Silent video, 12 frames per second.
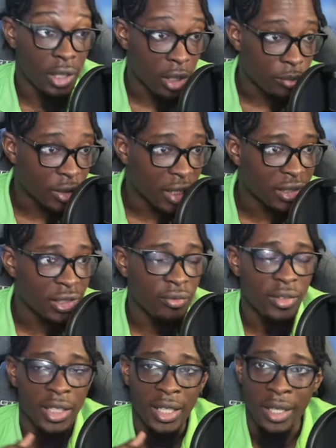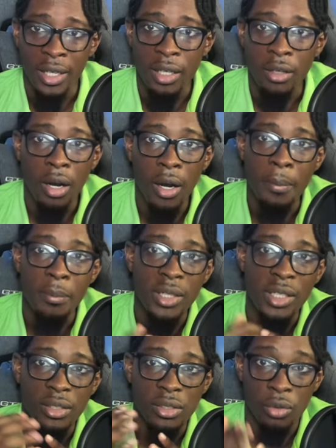objectively, and they got
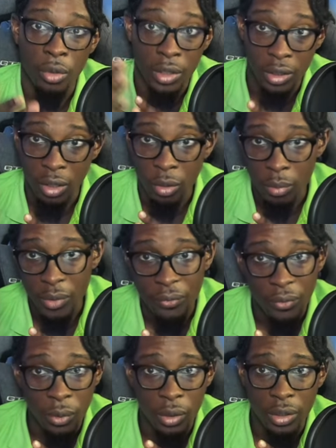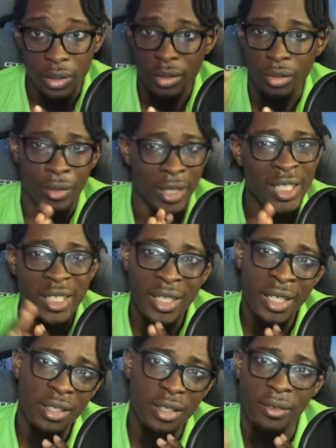me sorted out before, you know,
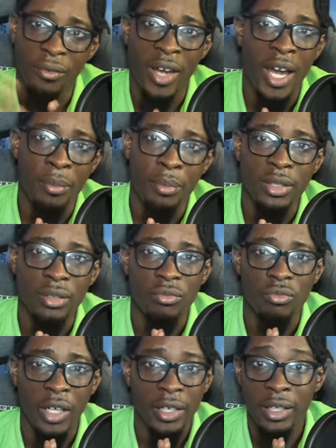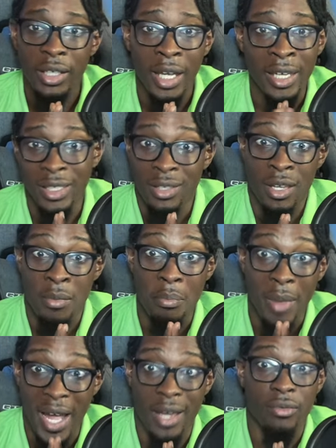anything could have happened. Really, anything
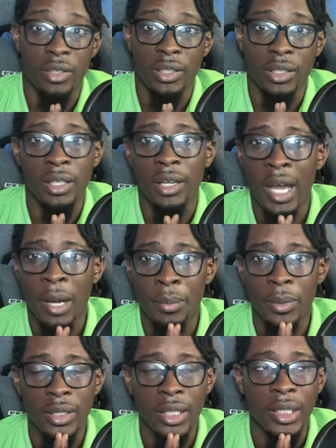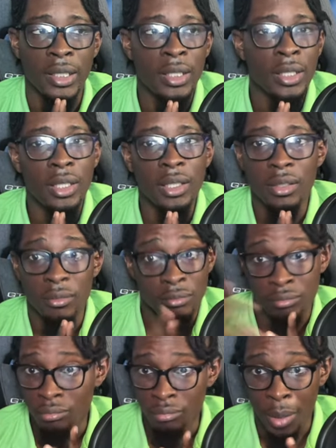bad really could have happened, like
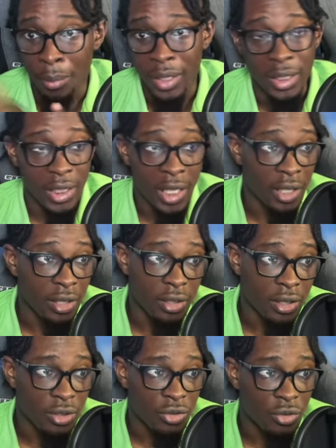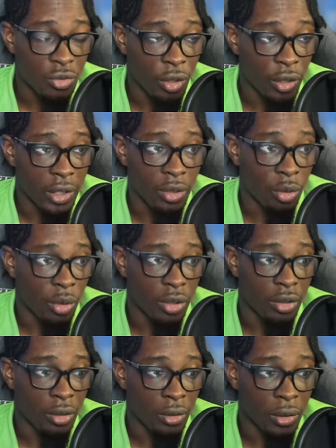my money getting destroyed
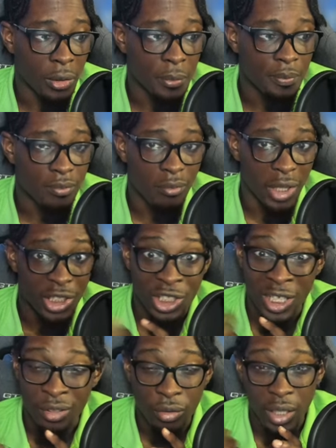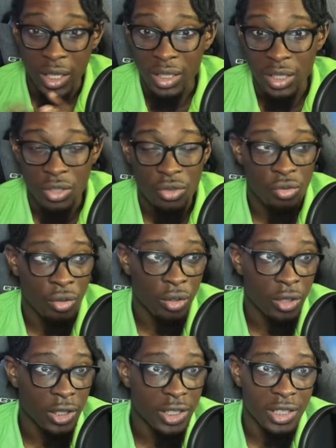or my channel getting
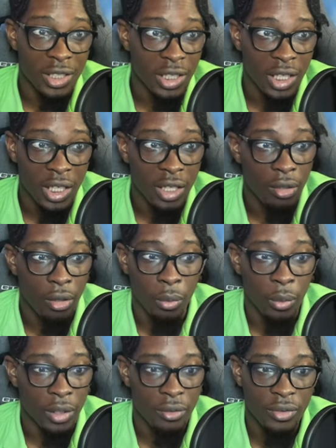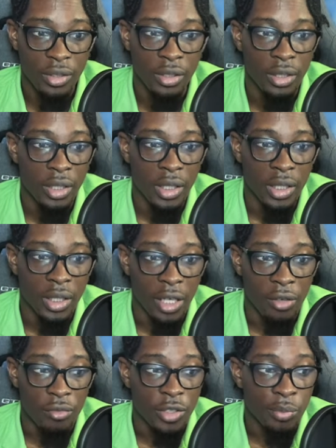destroyed, deleted, or whatever. They
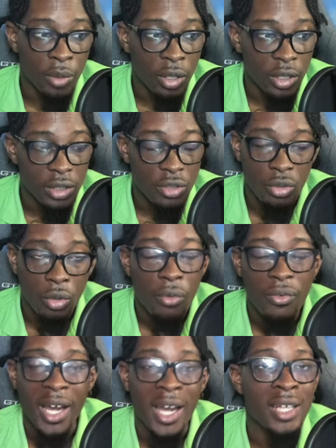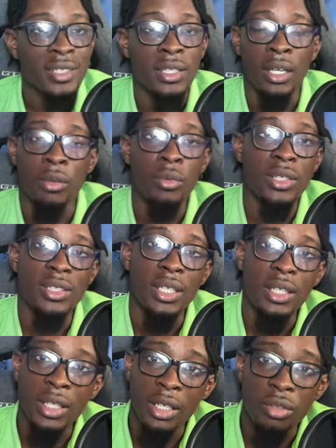responded so fast, and I want to say
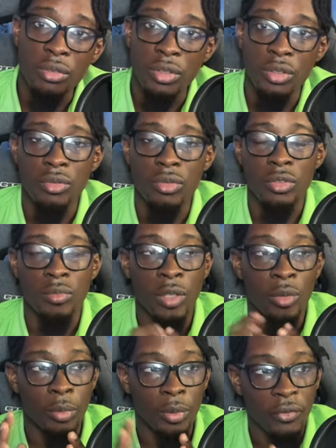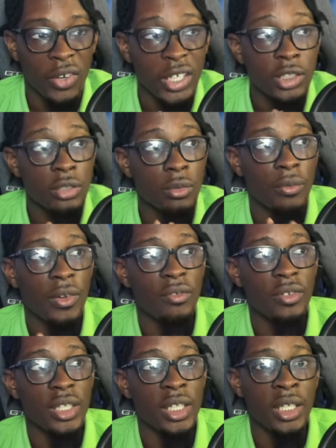thank you to YouTube. They were professional with
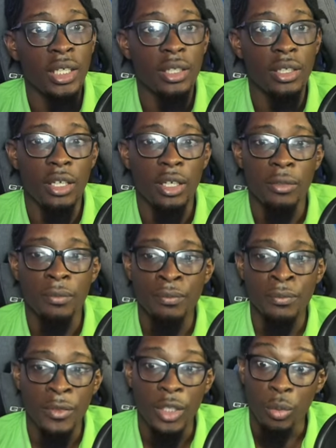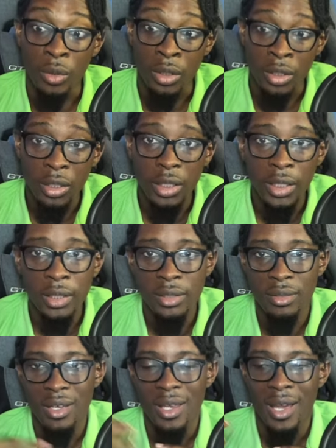everything. They were courteous,
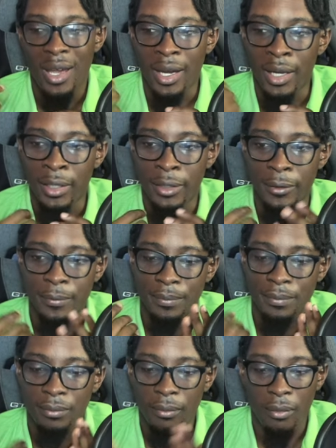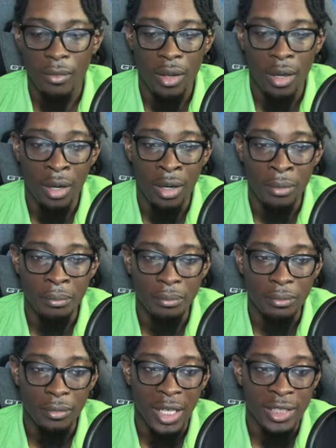and
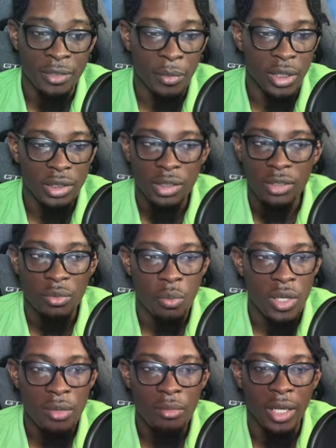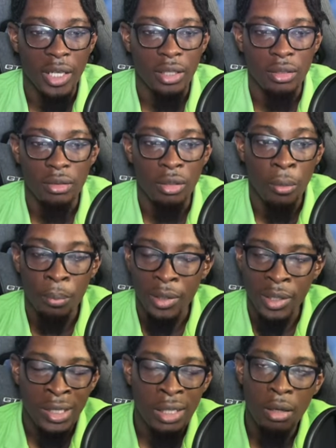as much as we might
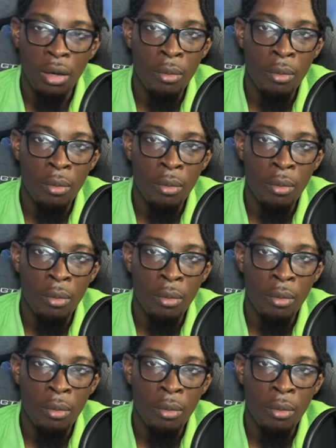complain a lot,